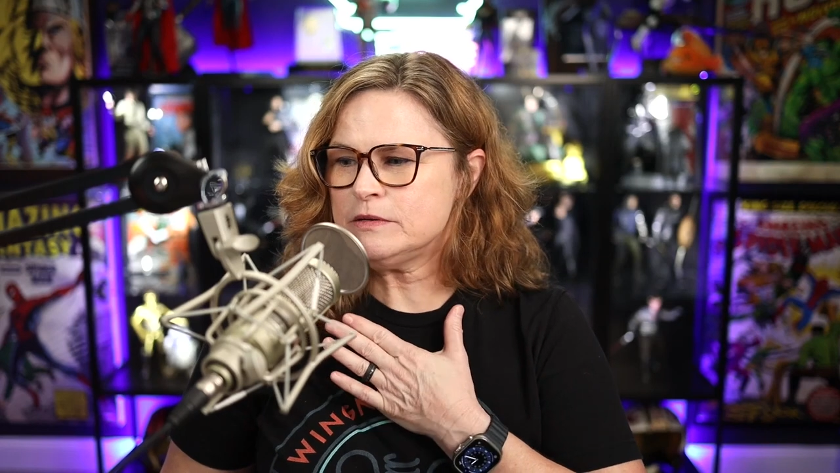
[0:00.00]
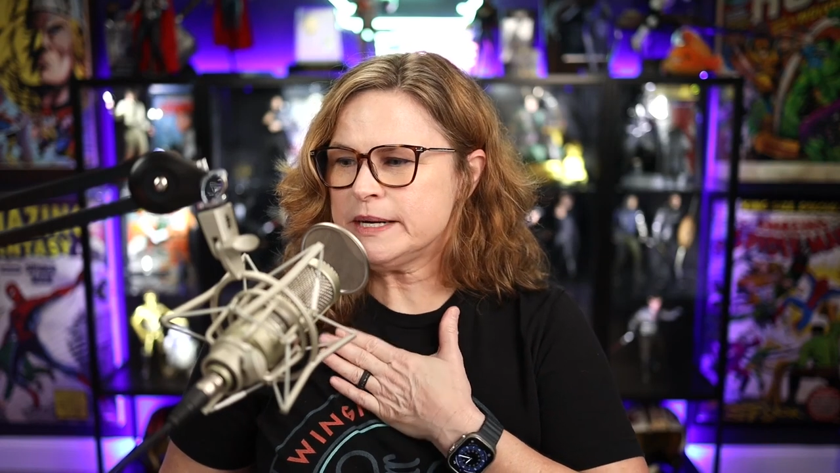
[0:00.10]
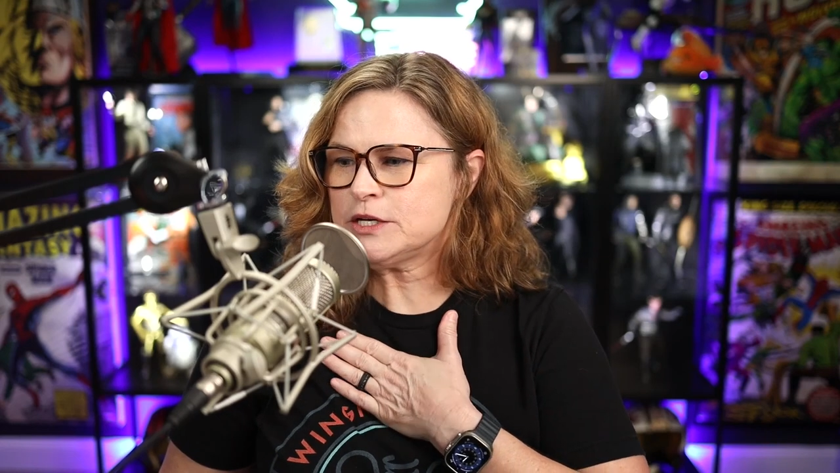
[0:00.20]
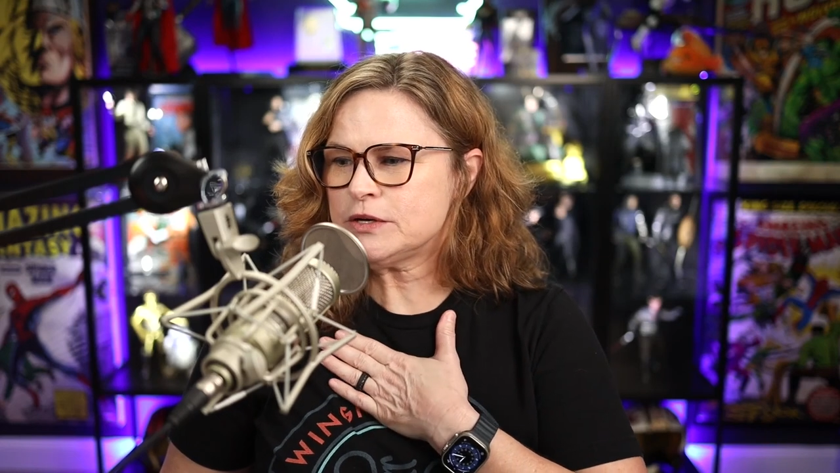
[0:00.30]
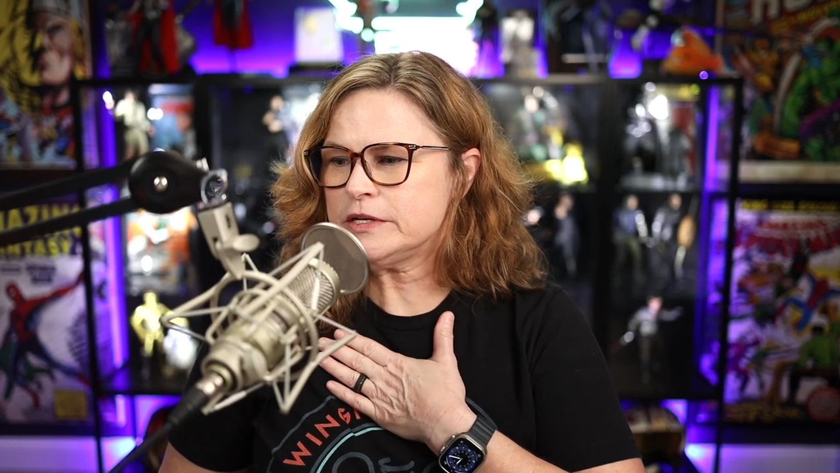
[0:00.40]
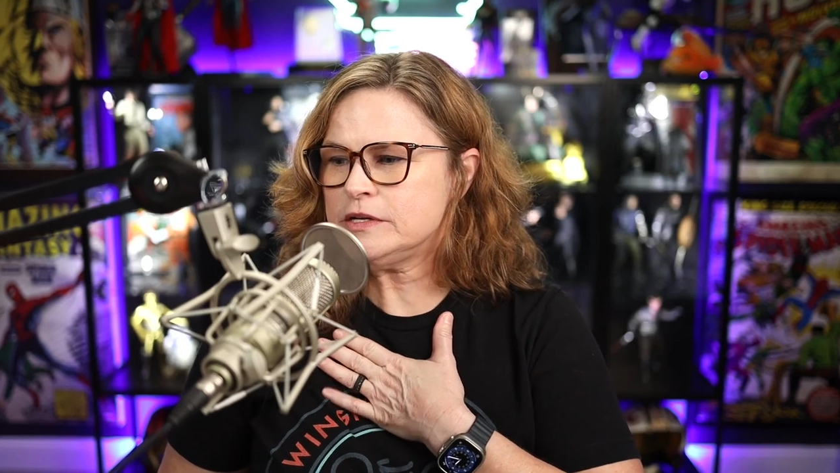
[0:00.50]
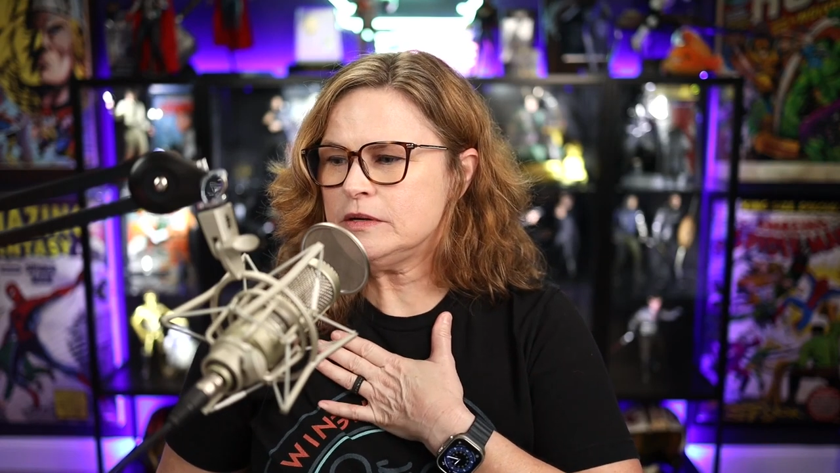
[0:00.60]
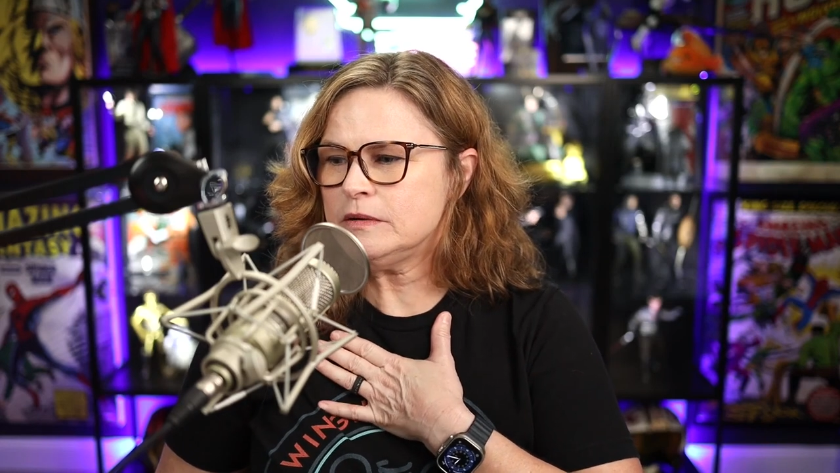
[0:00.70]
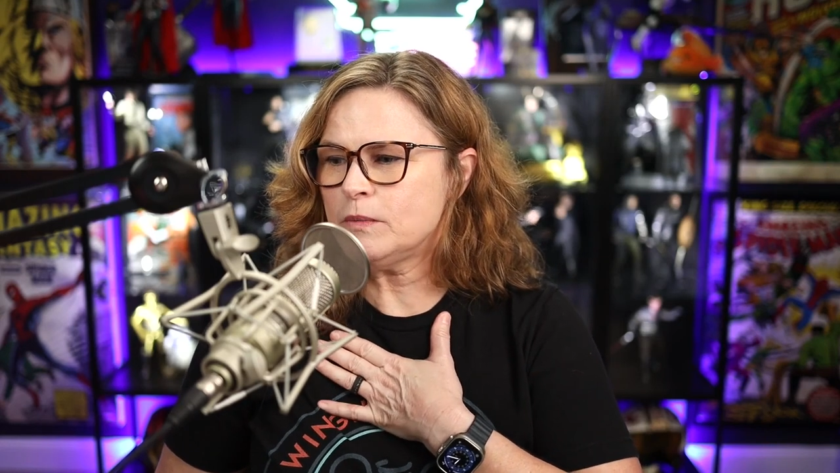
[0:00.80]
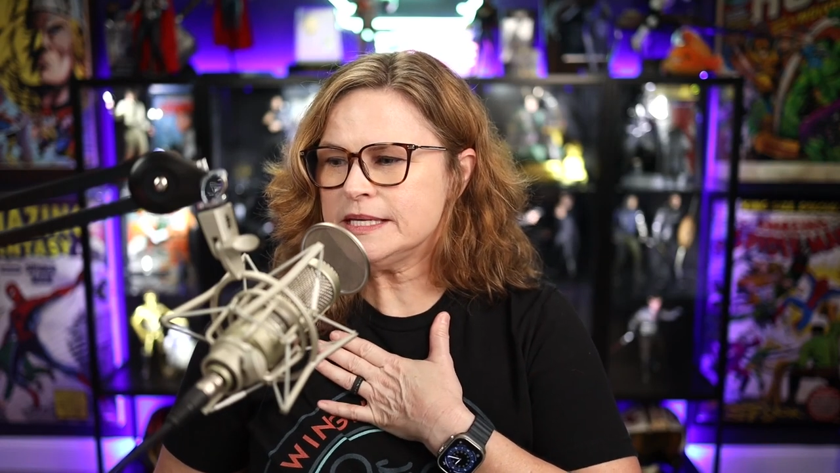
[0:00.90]
Make sure to tune
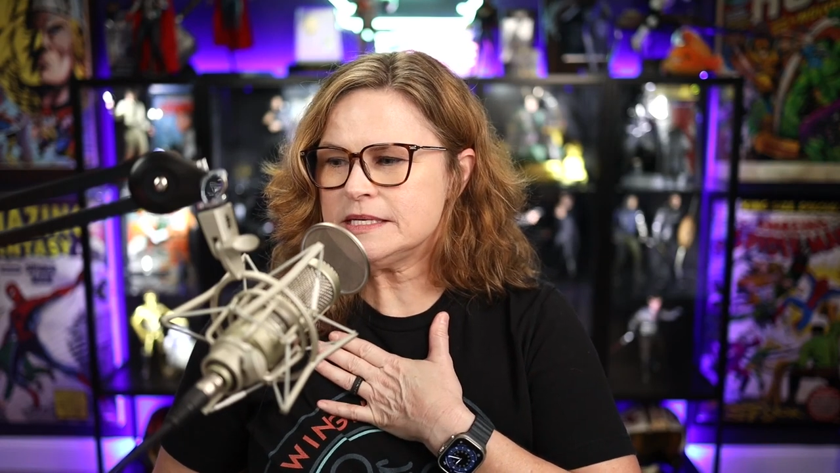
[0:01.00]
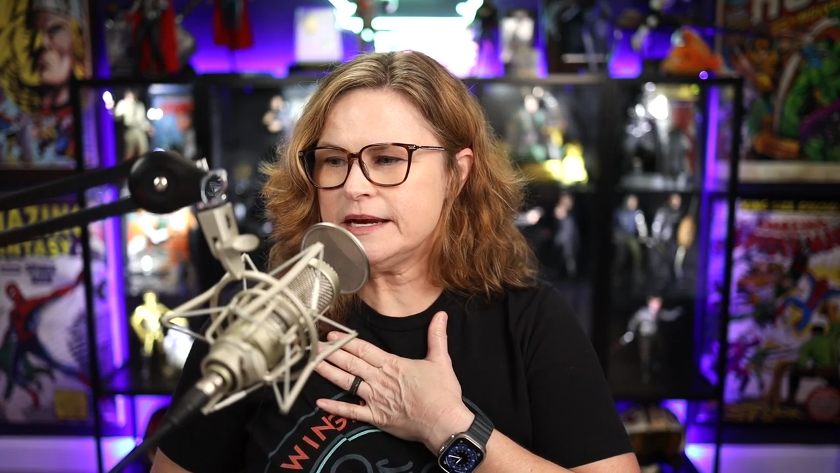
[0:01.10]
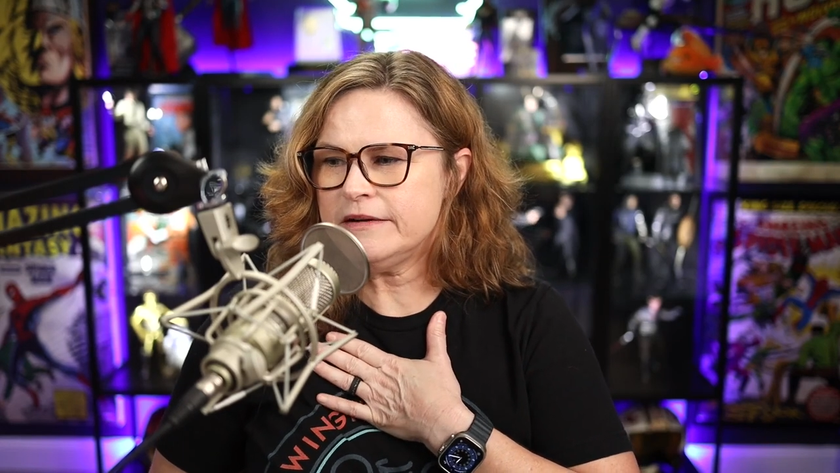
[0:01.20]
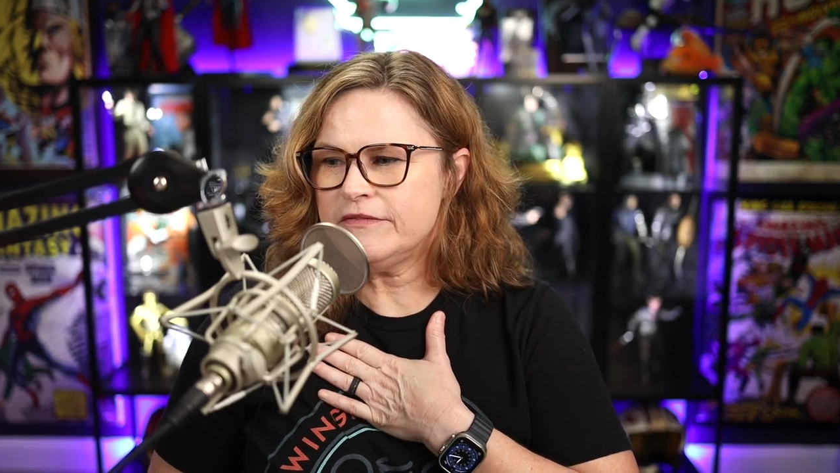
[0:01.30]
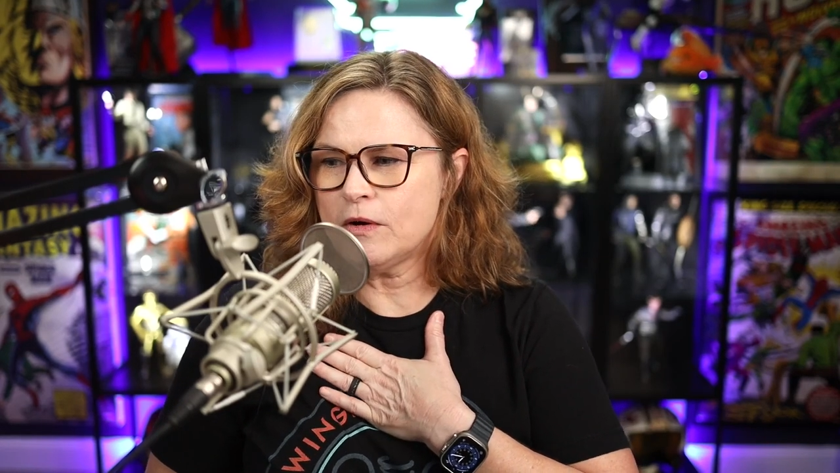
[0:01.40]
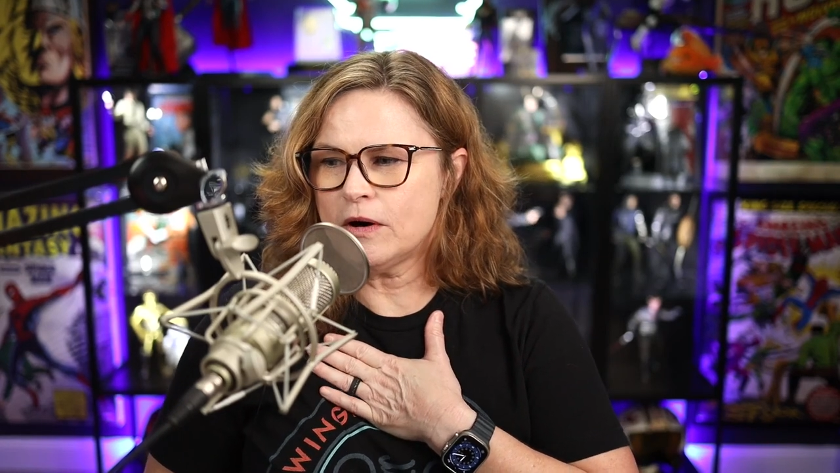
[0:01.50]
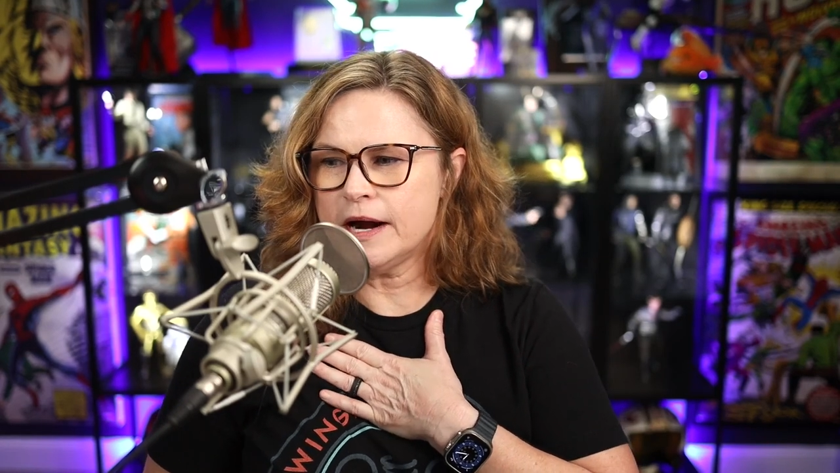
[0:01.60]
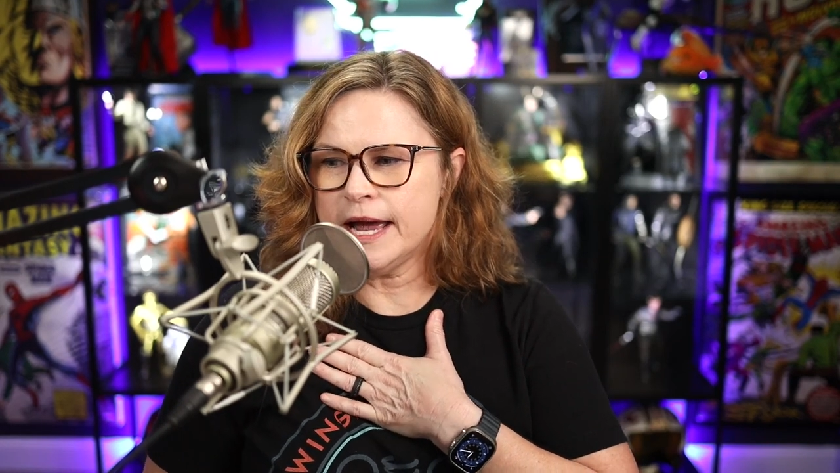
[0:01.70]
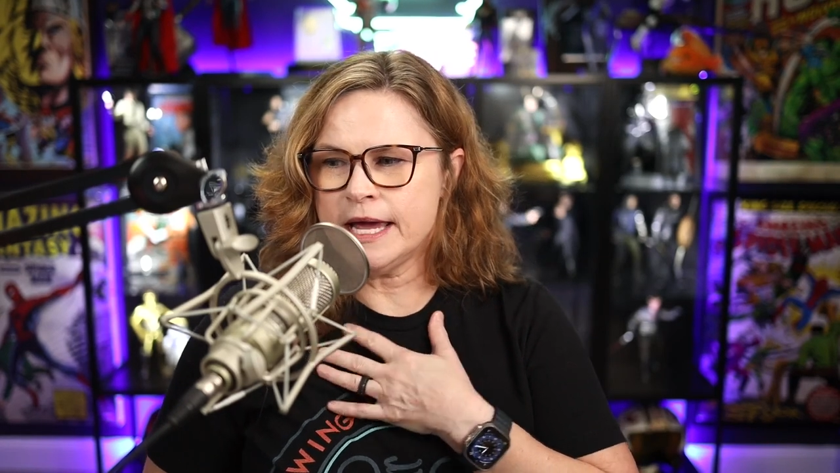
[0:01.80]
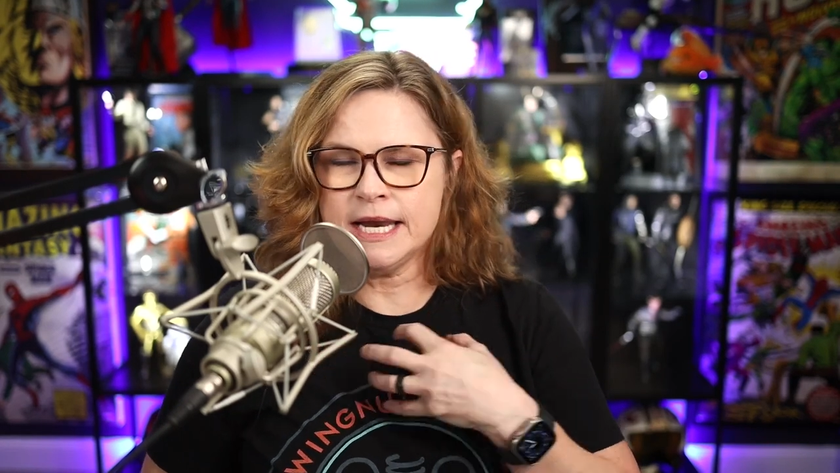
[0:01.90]
in Wednesday for
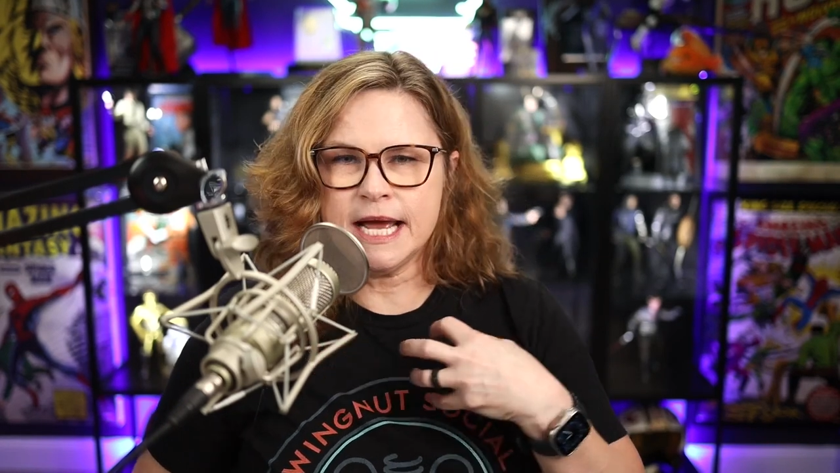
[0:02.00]
an